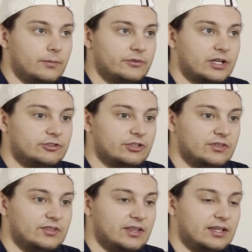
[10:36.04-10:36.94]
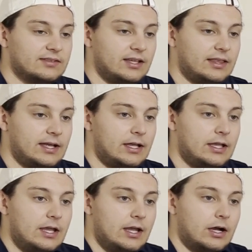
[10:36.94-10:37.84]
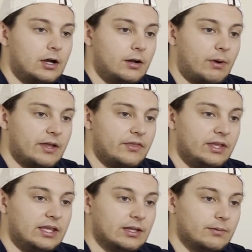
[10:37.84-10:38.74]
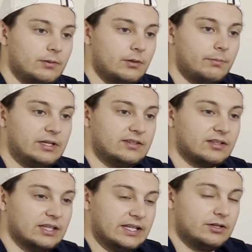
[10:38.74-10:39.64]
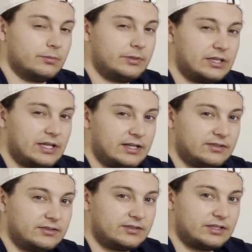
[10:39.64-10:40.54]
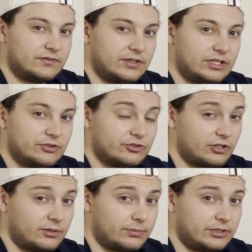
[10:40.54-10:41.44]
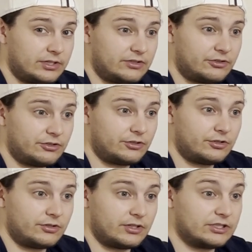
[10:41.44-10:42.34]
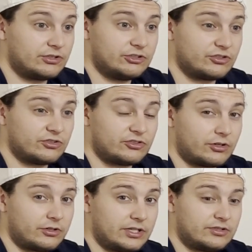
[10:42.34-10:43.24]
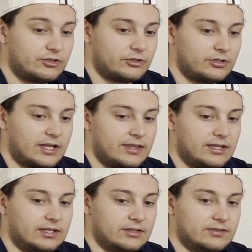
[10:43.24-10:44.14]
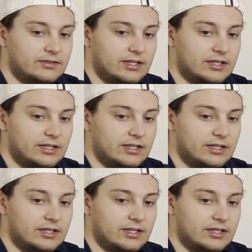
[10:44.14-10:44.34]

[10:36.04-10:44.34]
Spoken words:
touches and things like that. I think it means a little bit less if like your star player gets hurt or like just a starter gets hurt. I think it